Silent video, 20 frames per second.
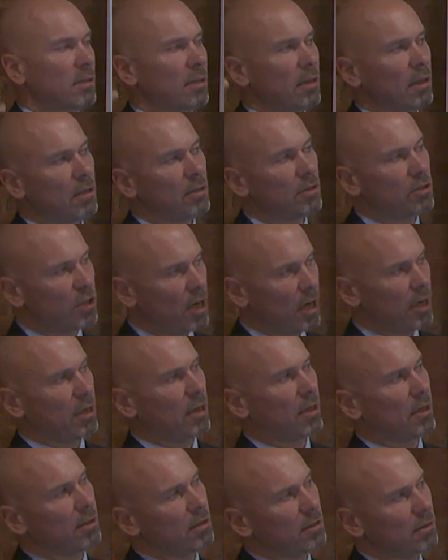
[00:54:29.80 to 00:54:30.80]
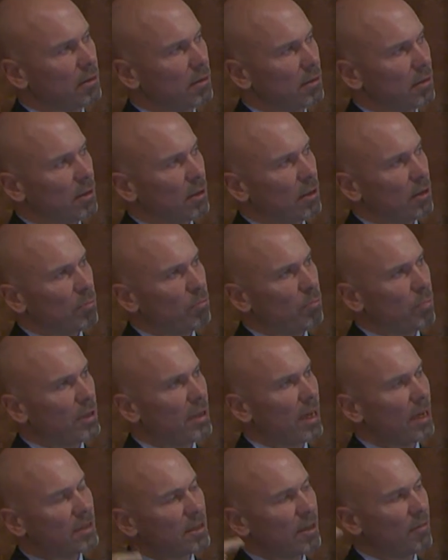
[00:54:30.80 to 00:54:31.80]
in China, but
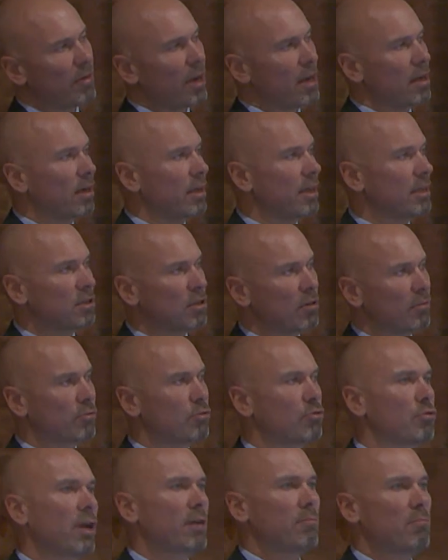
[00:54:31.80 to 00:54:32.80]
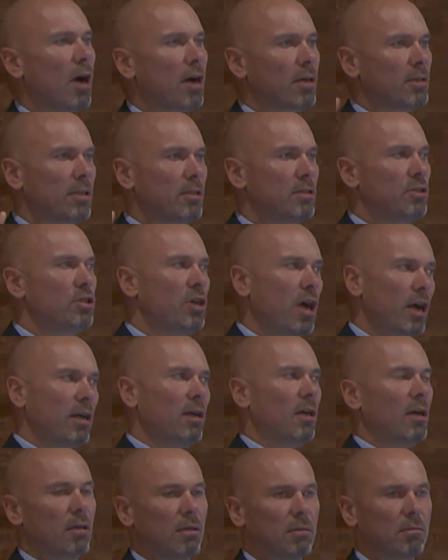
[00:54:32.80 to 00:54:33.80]
that's a violation of trademarks in
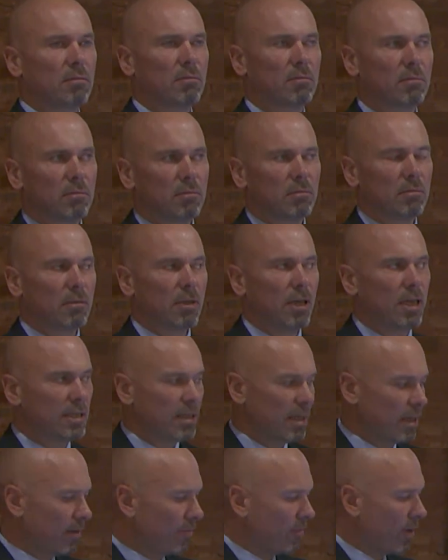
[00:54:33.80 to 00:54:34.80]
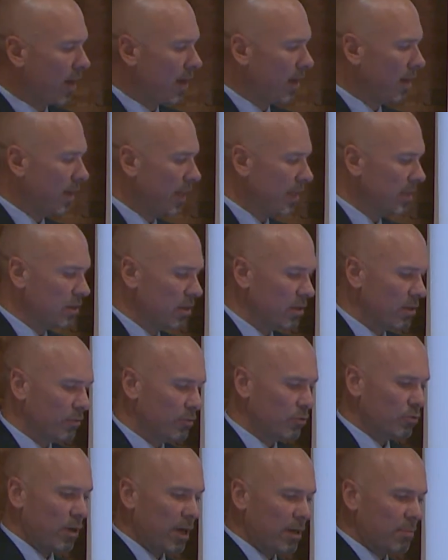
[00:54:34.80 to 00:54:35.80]
China. Is it a violation of
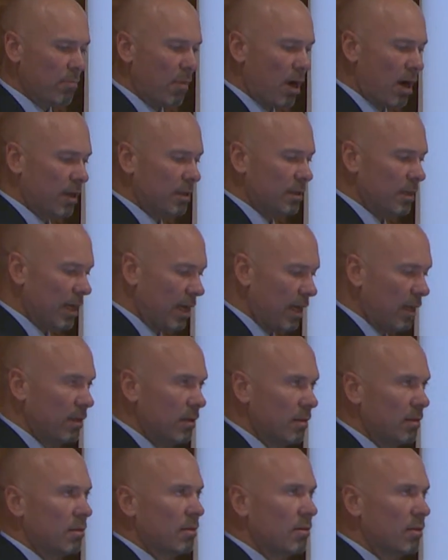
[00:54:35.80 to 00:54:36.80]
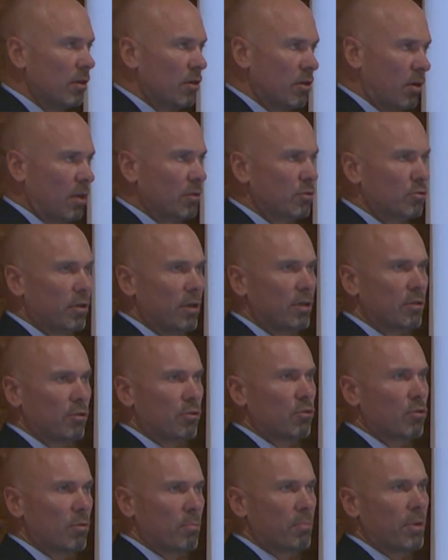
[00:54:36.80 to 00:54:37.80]
trademarks in the country, in the
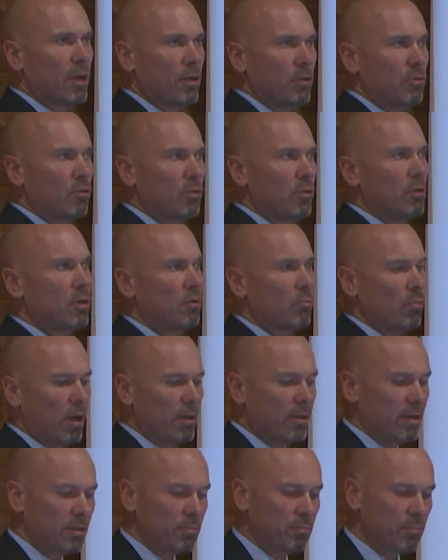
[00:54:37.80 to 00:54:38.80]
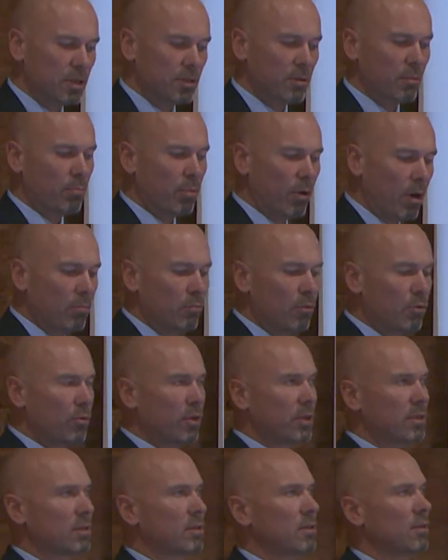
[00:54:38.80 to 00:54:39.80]
European Union, where this Mr.
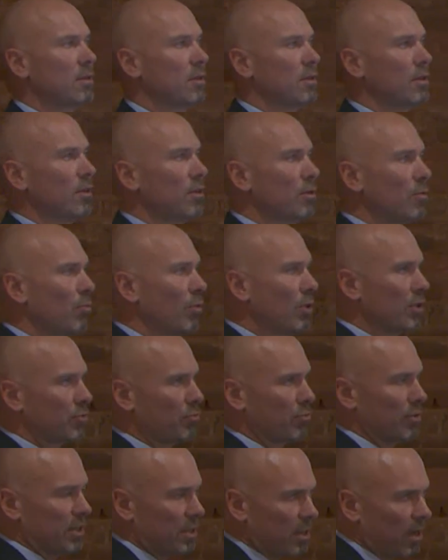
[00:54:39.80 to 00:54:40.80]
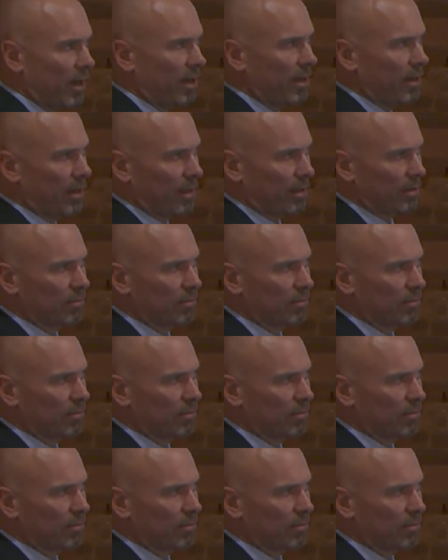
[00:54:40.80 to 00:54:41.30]
Blomqvist was residing?